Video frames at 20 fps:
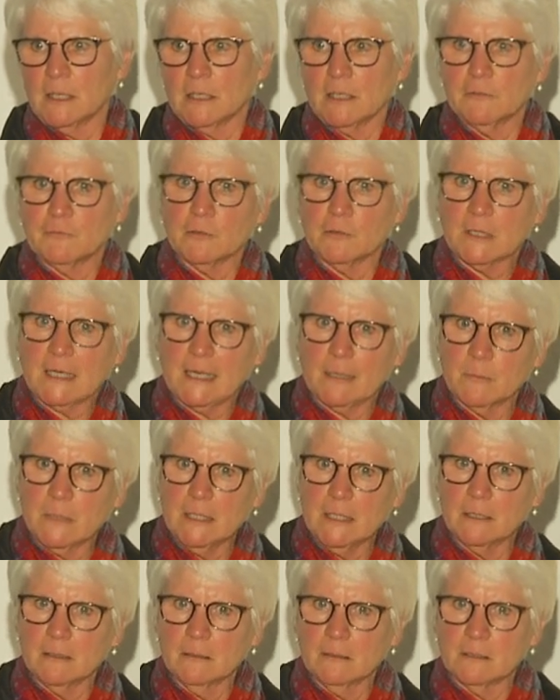If you come
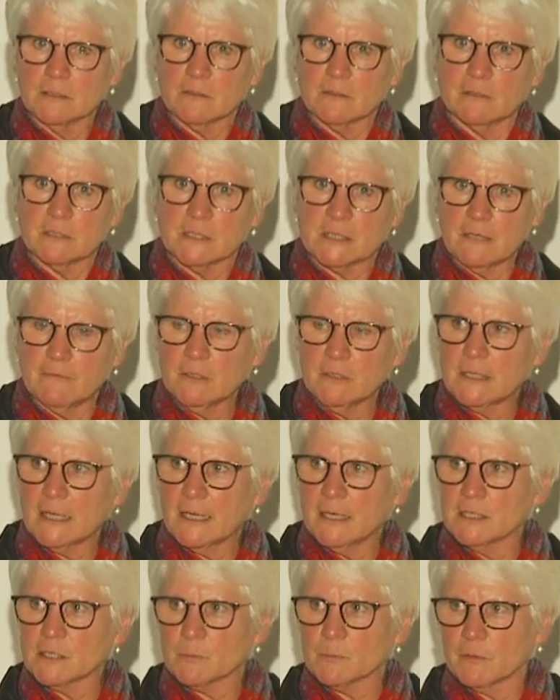in 7
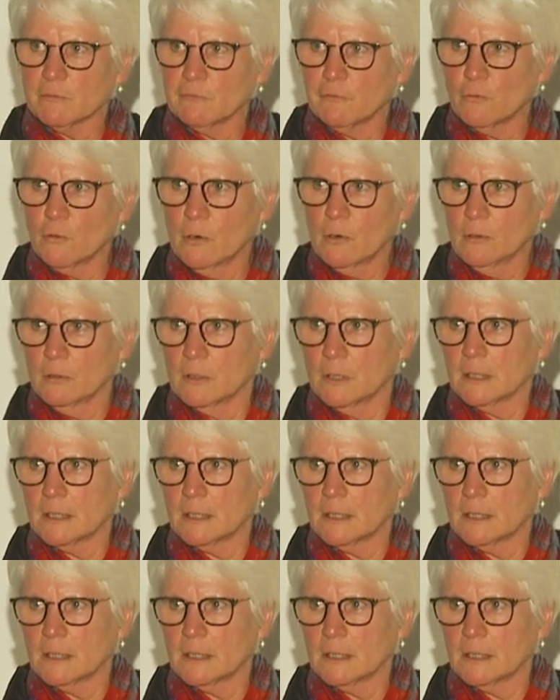days before